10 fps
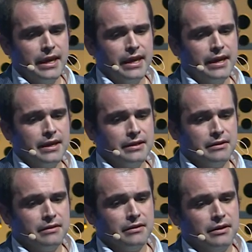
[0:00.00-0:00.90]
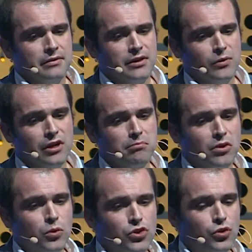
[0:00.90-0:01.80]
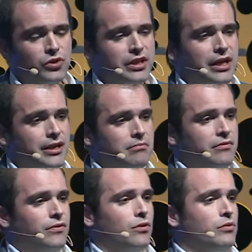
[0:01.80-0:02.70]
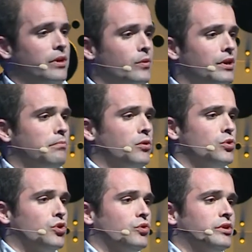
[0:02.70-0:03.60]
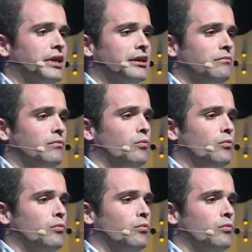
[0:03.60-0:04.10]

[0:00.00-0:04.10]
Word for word: And the real production time, from the real production time,